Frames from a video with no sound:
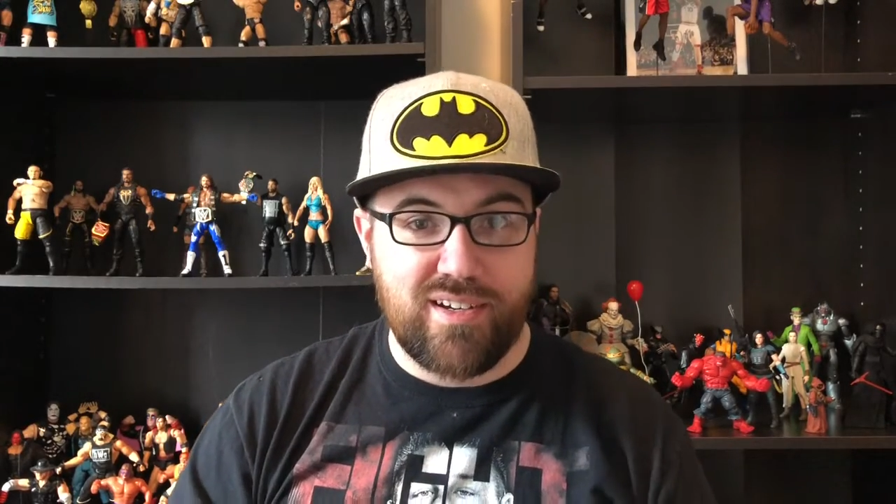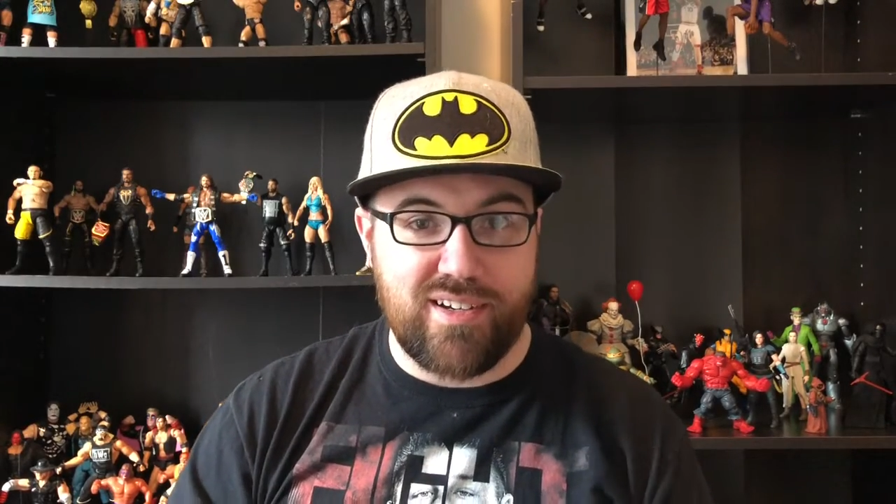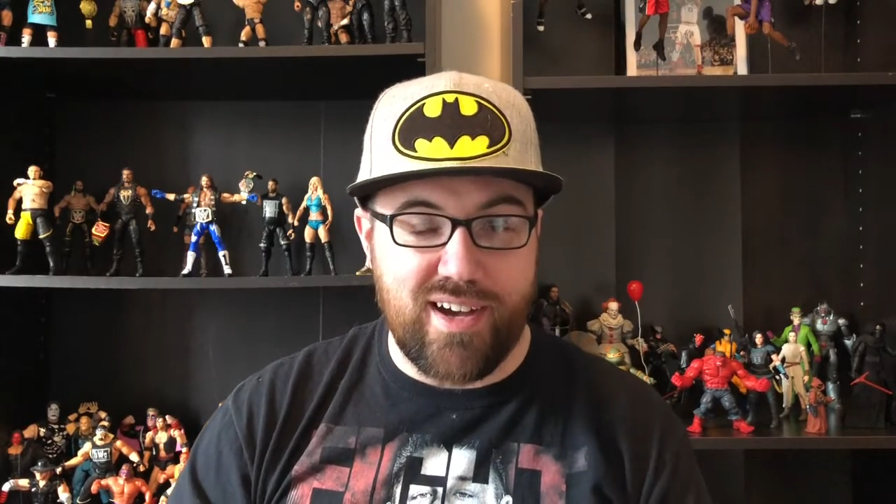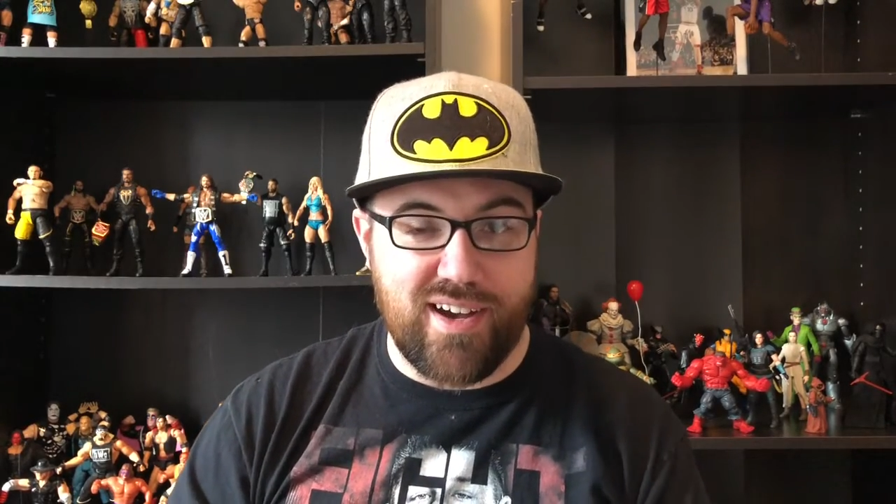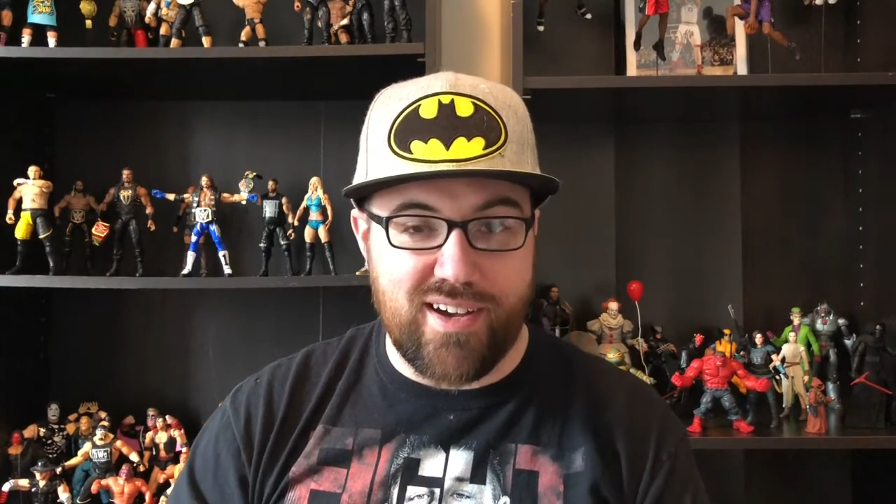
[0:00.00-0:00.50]

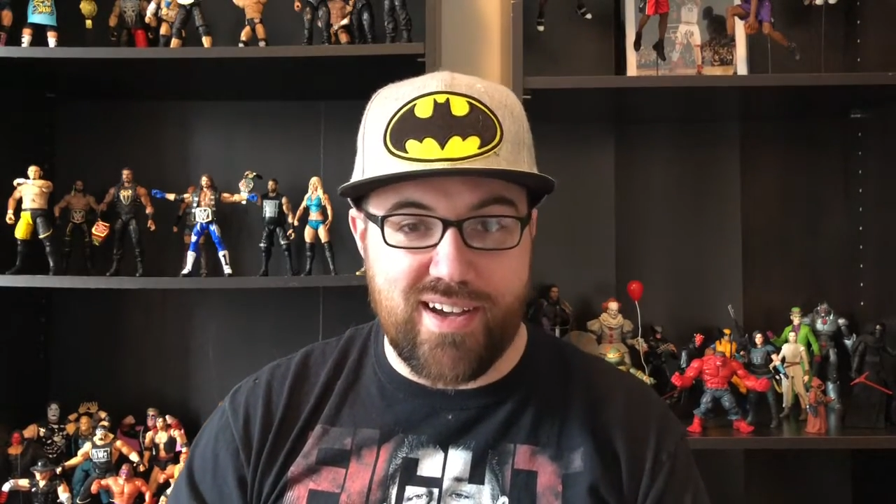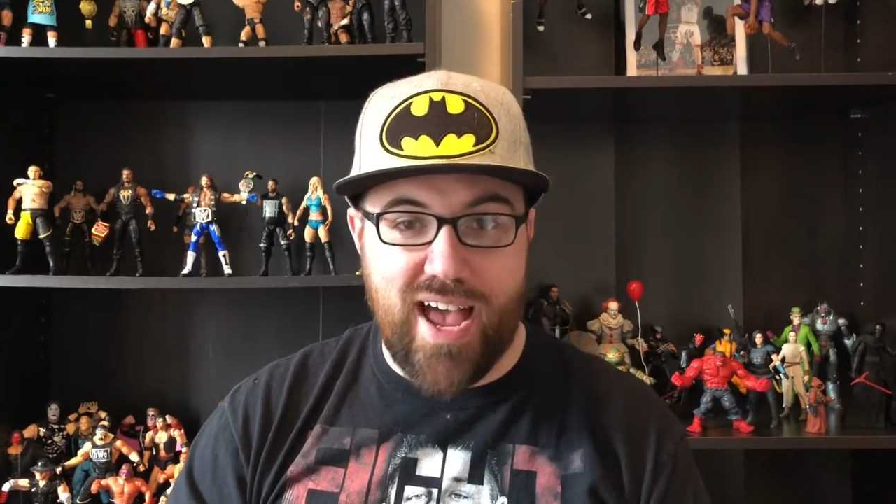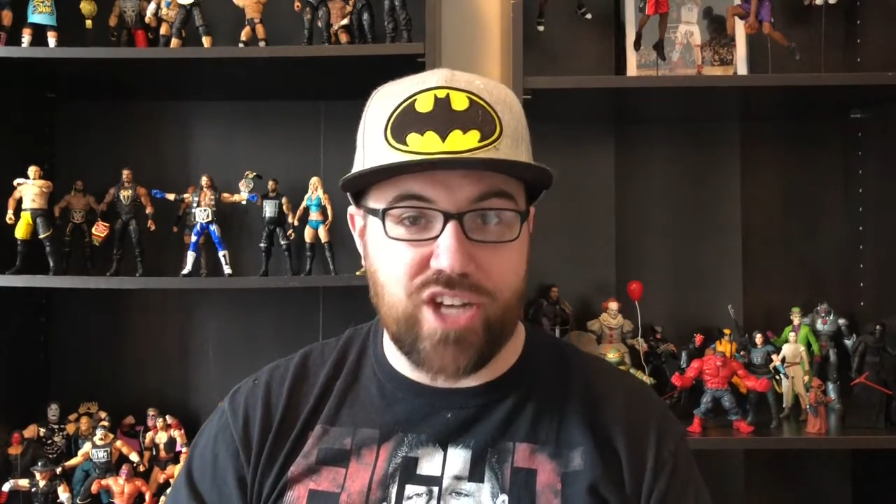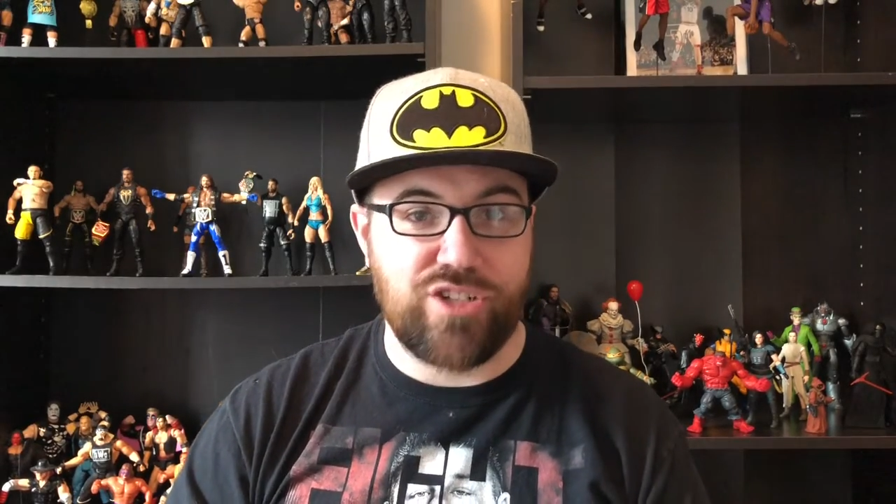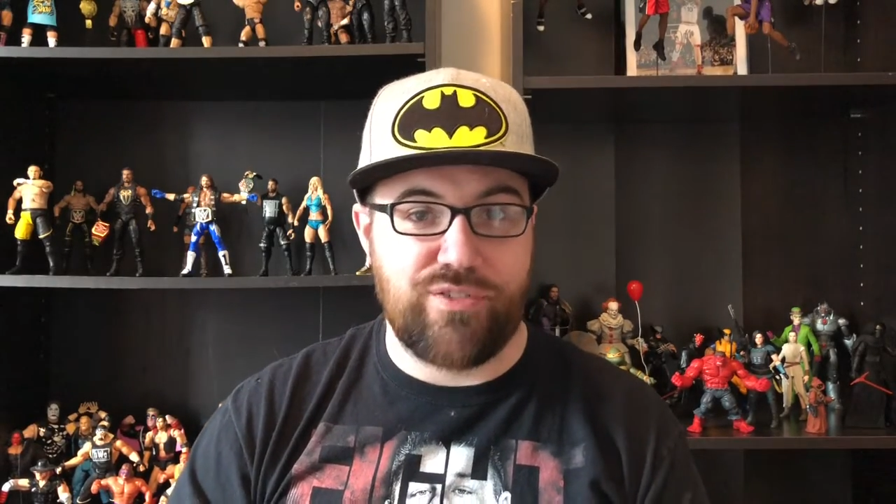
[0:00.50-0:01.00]

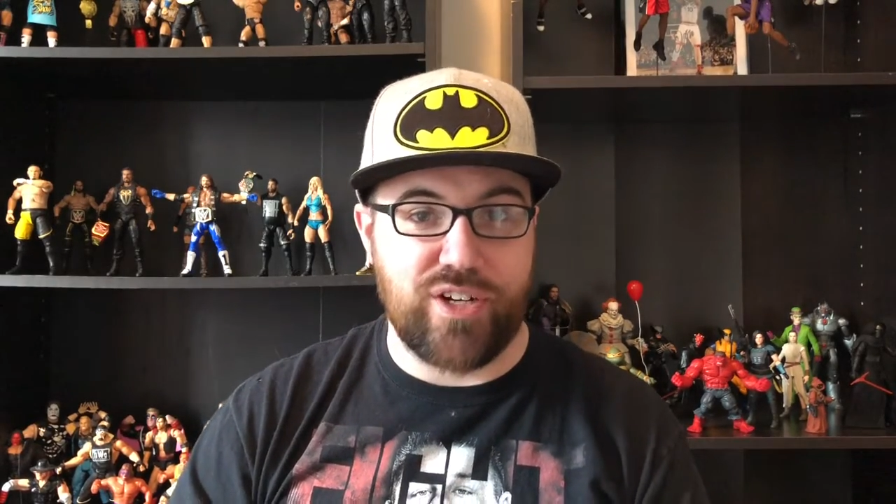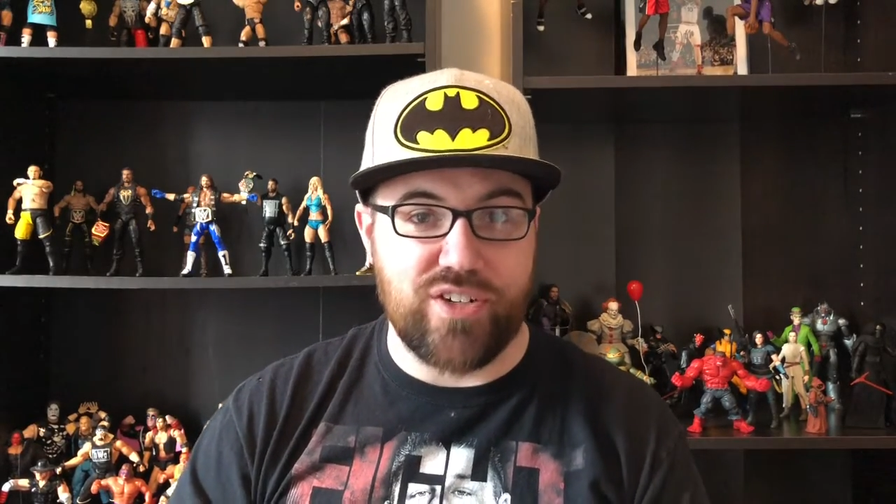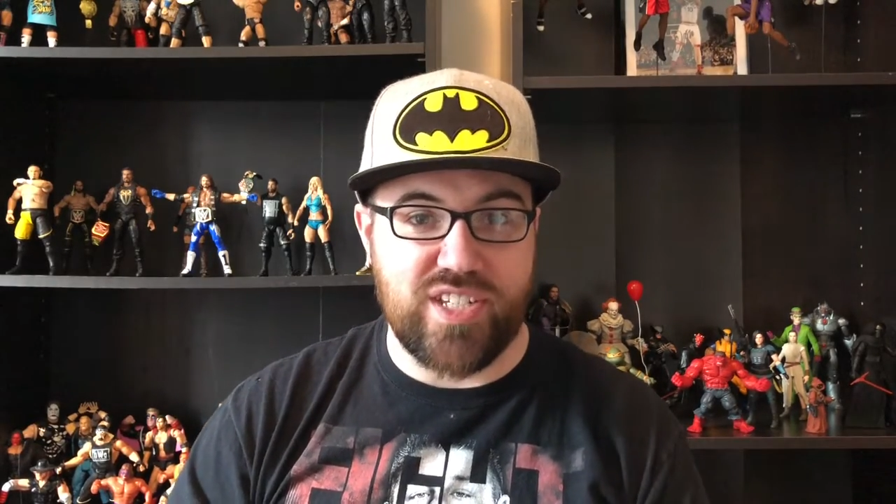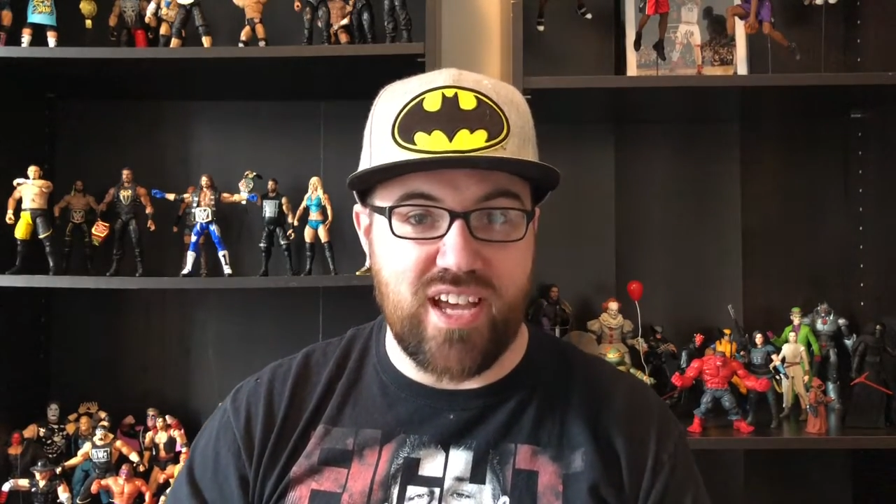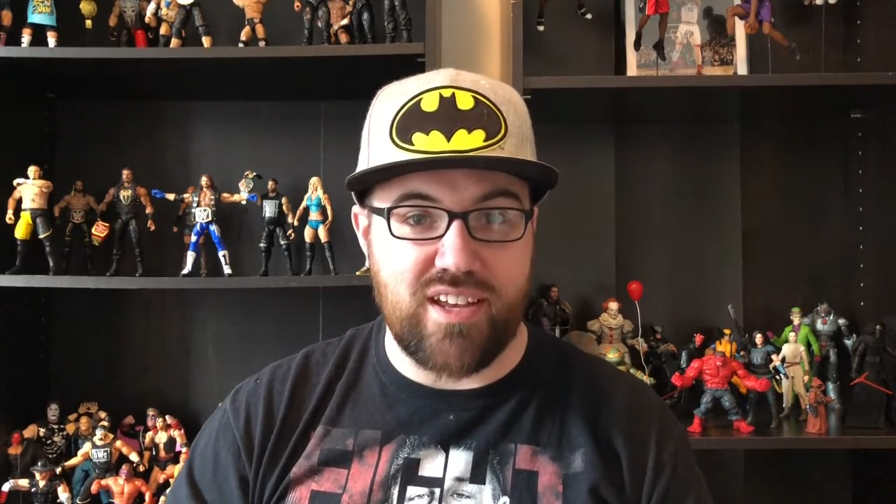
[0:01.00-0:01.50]
action figure
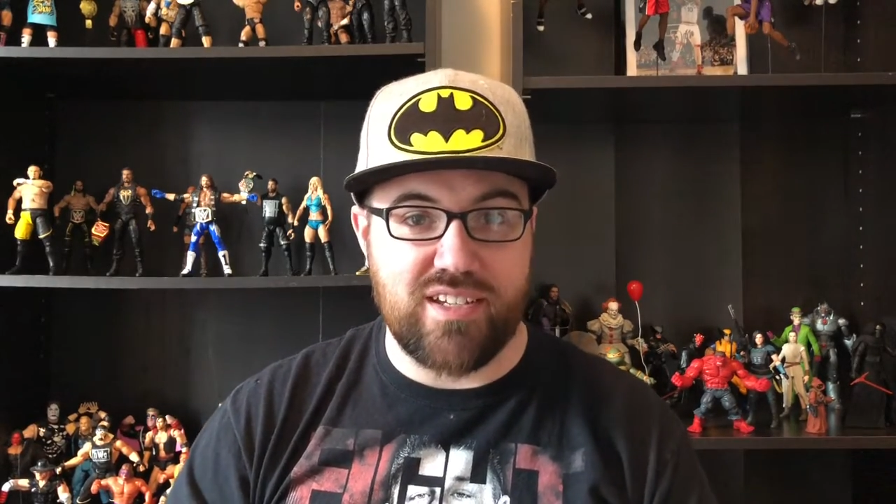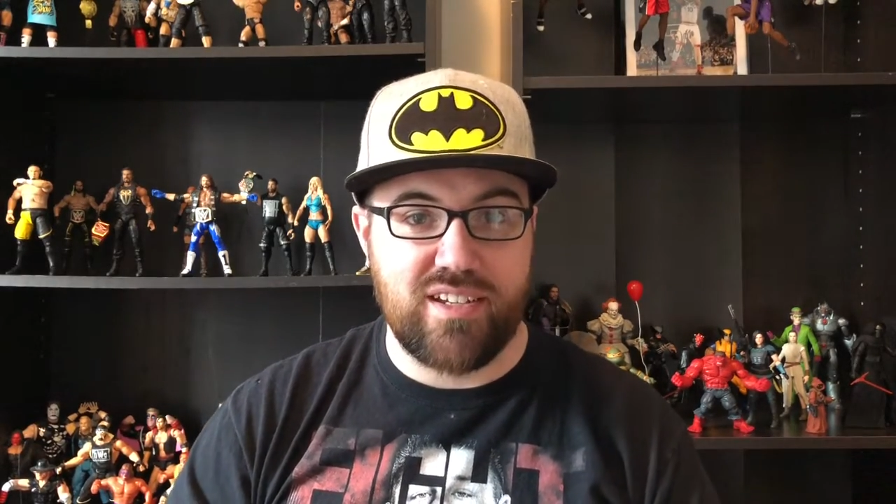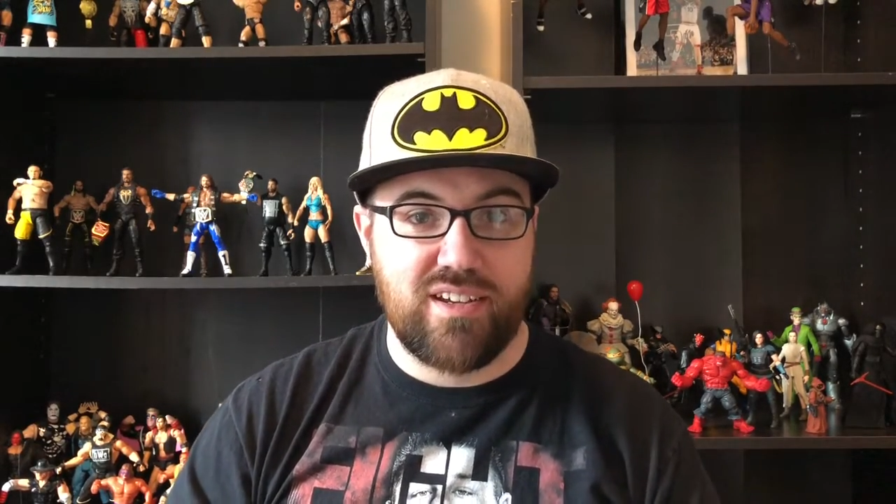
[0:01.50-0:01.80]
set